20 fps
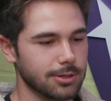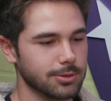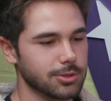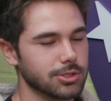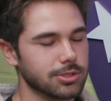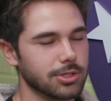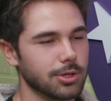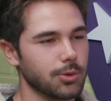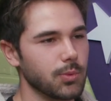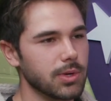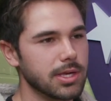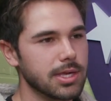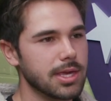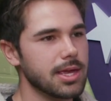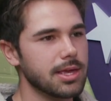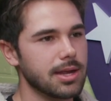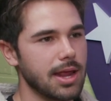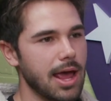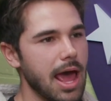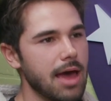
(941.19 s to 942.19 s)
I was just like, we
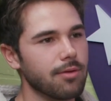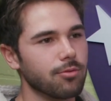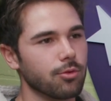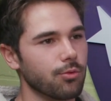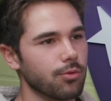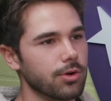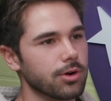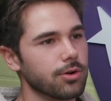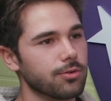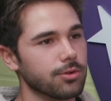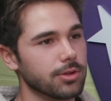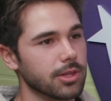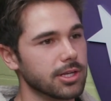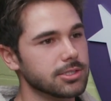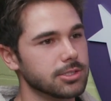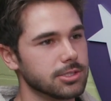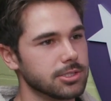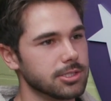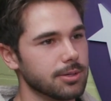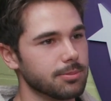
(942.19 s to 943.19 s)
can't have a real
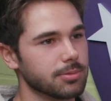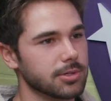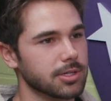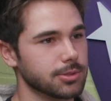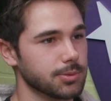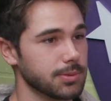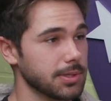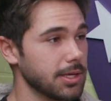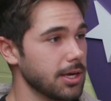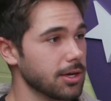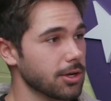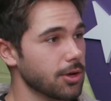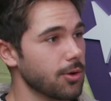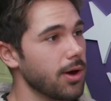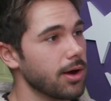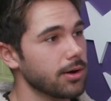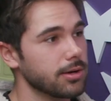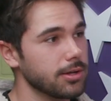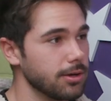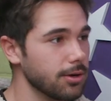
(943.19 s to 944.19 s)
relationship because we can't go
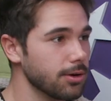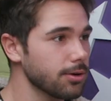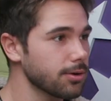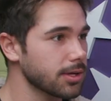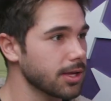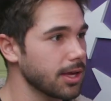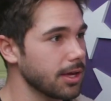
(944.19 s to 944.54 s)
out here,